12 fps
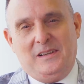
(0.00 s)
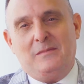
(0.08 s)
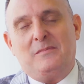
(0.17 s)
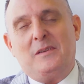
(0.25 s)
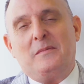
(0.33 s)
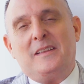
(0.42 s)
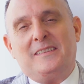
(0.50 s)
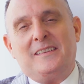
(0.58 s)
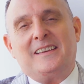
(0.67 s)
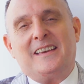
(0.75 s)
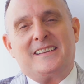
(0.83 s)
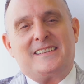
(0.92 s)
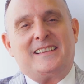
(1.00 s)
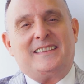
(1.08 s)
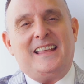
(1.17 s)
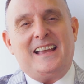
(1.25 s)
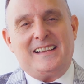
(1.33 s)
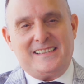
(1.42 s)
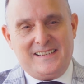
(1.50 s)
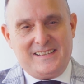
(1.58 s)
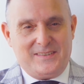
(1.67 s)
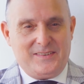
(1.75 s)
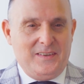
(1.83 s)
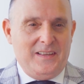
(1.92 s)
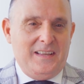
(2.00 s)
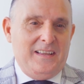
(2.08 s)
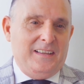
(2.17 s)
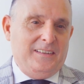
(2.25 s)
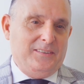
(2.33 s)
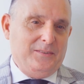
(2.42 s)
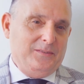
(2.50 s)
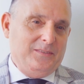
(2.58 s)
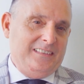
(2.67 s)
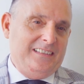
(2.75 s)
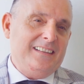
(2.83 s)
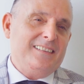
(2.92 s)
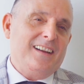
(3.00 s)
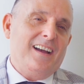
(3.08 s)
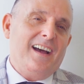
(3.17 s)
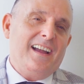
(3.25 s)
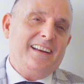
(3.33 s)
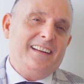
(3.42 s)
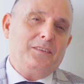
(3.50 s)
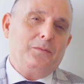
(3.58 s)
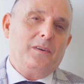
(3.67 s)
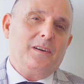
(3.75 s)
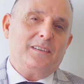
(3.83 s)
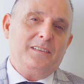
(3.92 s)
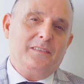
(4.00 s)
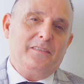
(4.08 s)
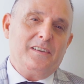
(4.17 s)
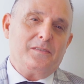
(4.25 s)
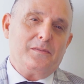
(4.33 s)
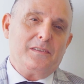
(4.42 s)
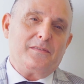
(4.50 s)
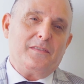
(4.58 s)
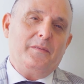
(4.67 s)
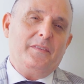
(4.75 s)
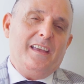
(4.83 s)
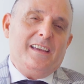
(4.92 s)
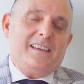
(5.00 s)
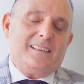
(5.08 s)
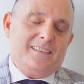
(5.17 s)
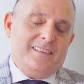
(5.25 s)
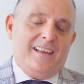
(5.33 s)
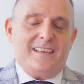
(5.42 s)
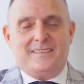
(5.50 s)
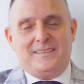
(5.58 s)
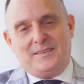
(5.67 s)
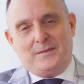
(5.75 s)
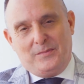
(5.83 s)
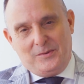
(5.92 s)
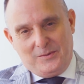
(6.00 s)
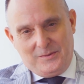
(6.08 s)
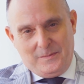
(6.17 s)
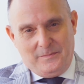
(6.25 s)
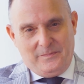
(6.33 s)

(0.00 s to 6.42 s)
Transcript: implementing exit taxes to deter high net worth individuals from taking their assets abroad.